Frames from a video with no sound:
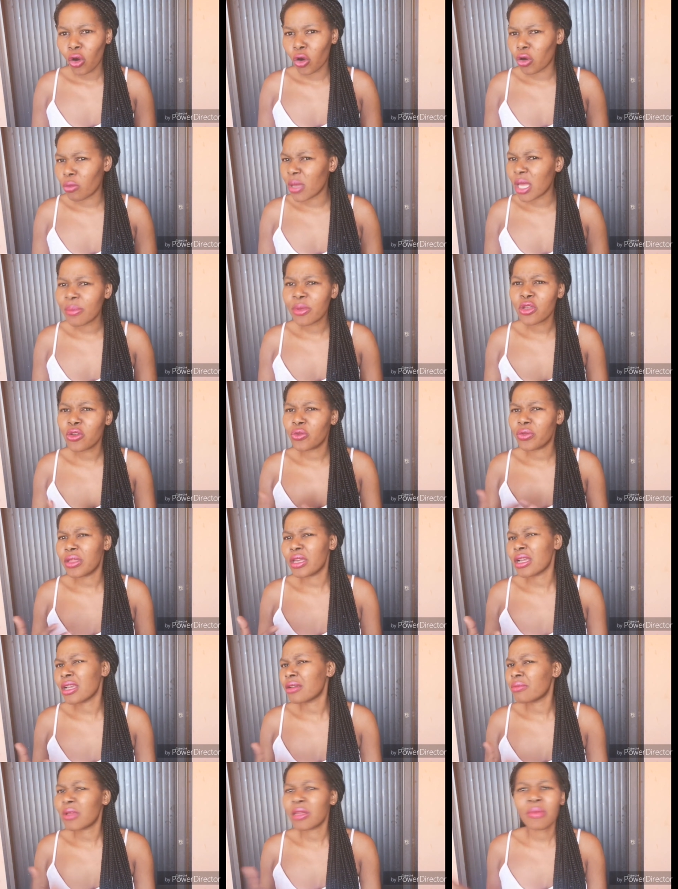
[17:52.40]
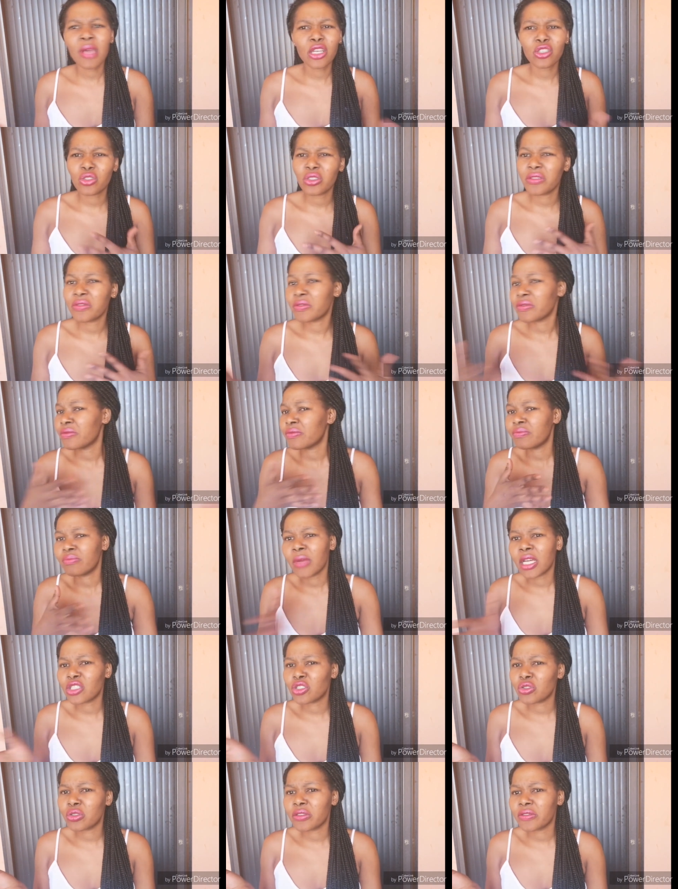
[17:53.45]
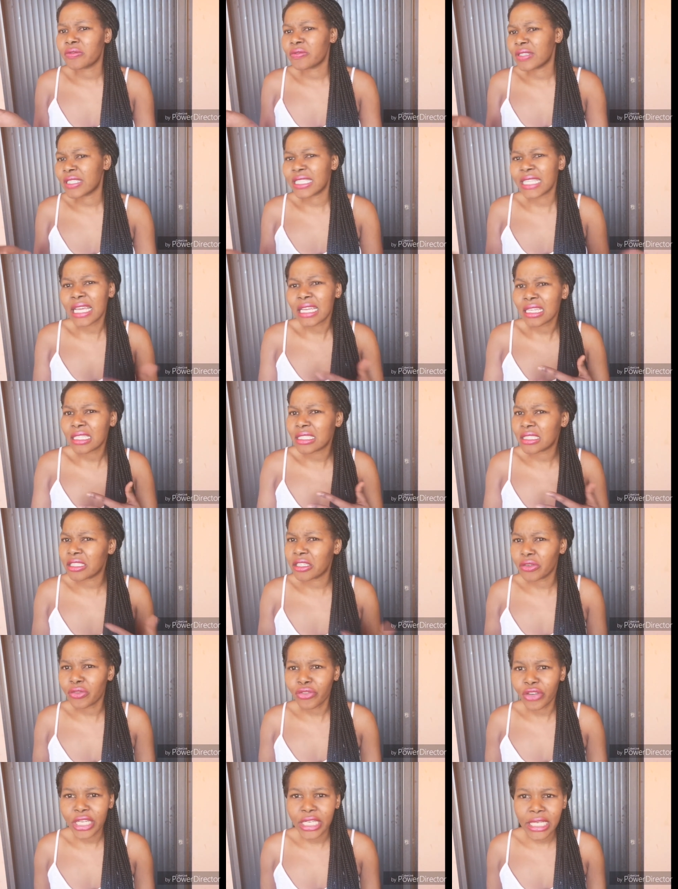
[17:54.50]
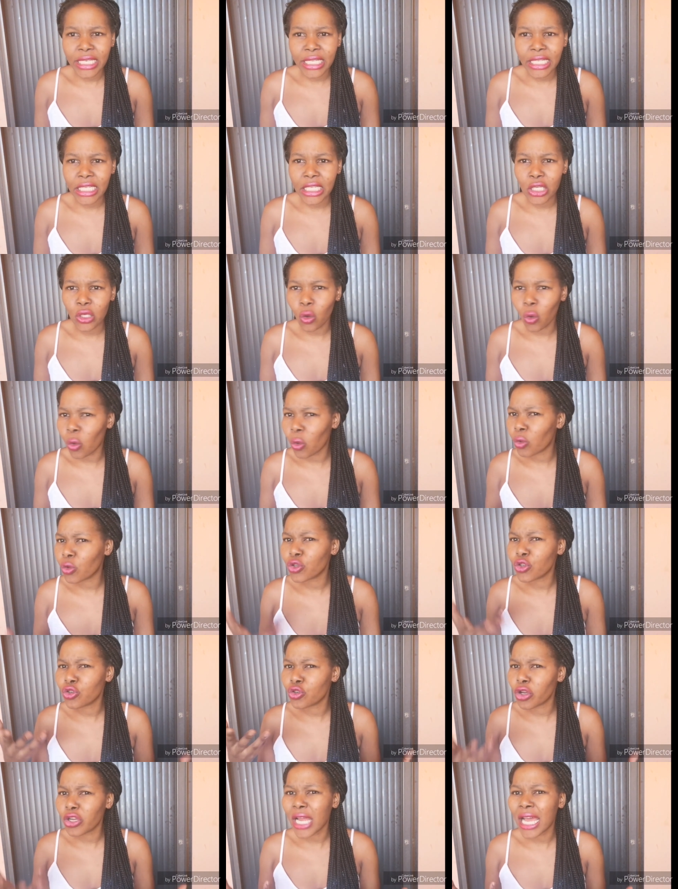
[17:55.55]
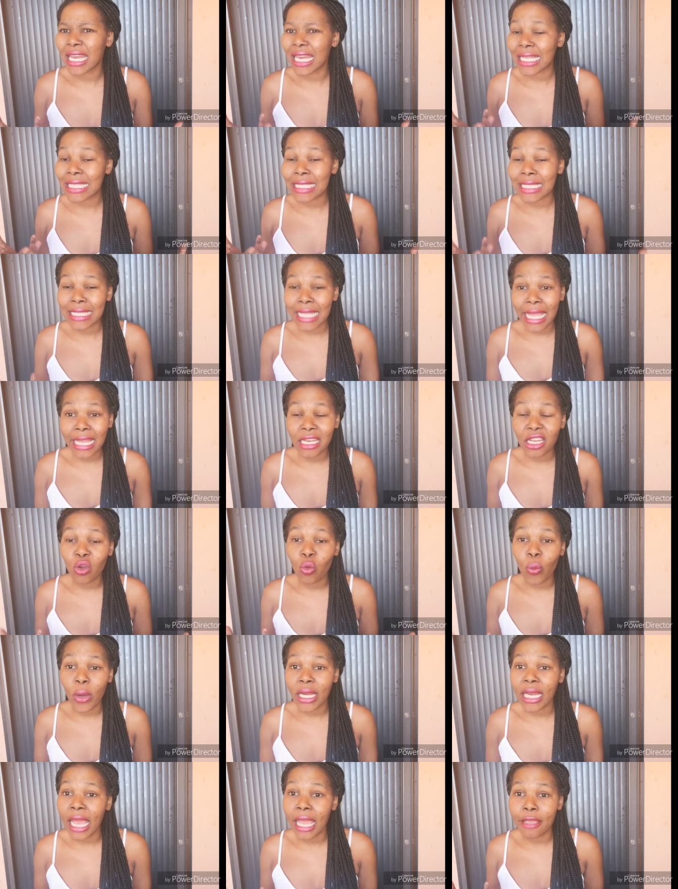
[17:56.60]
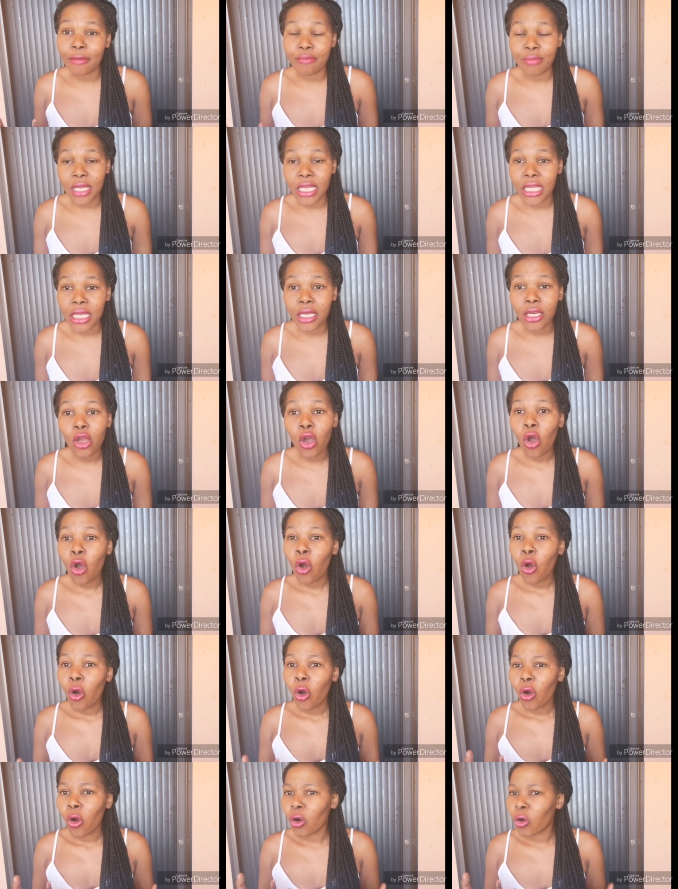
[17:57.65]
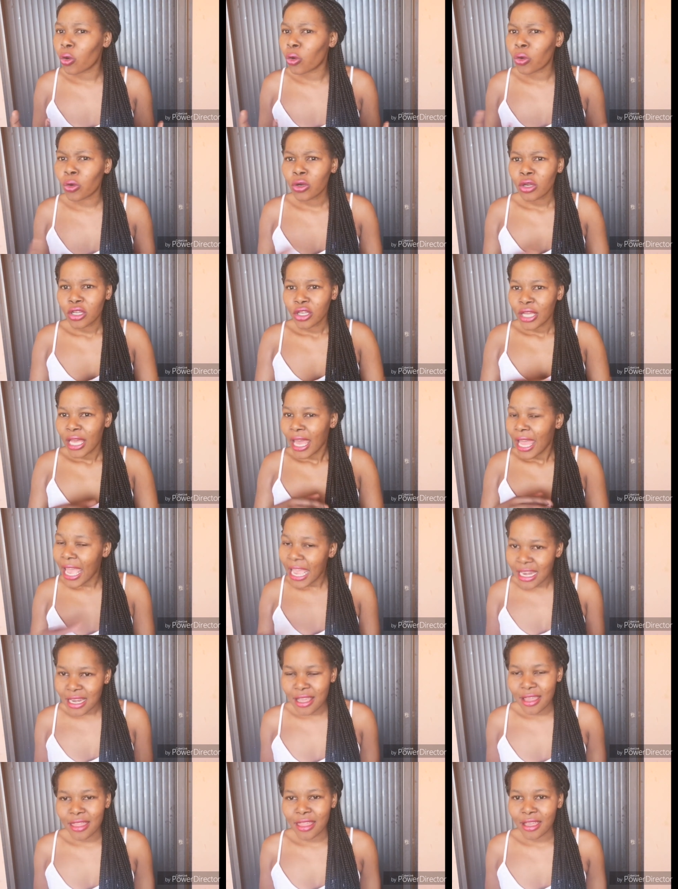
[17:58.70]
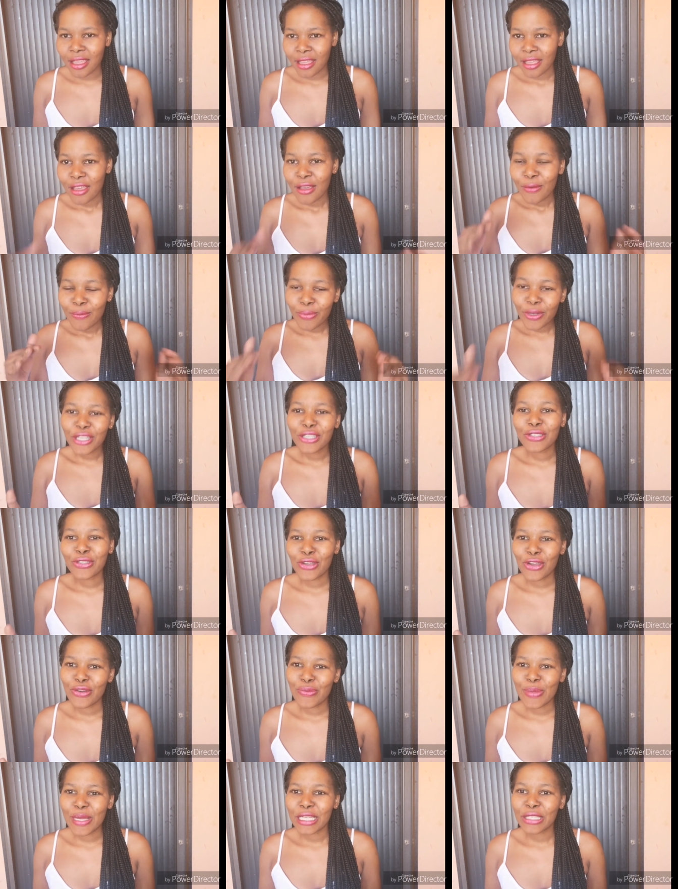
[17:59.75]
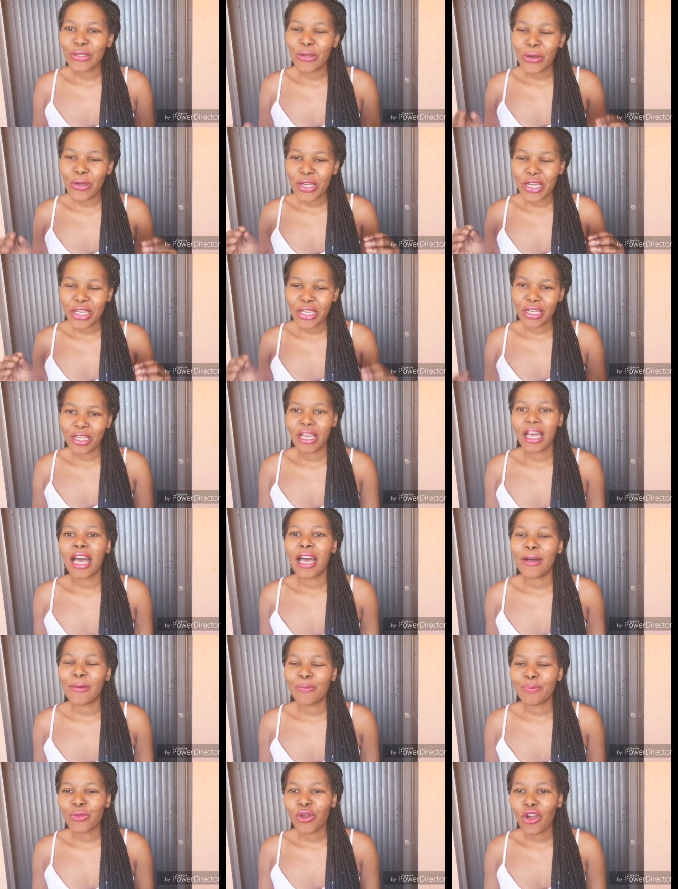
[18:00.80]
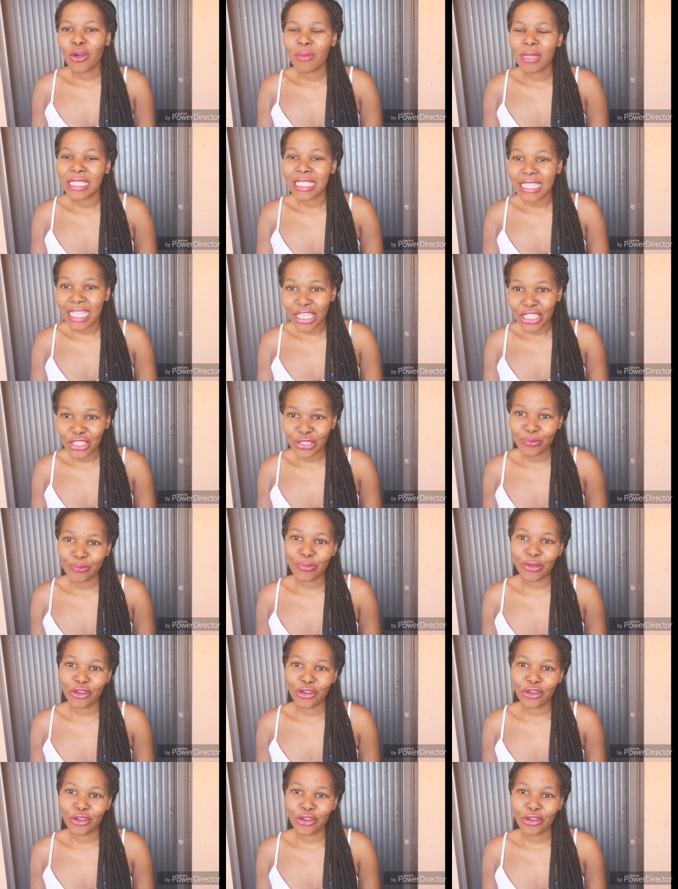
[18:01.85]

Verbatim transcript: or maybe you think maybe i should have i should have said it differently or you're not understanding what i mean or anything please comment on the um, comment section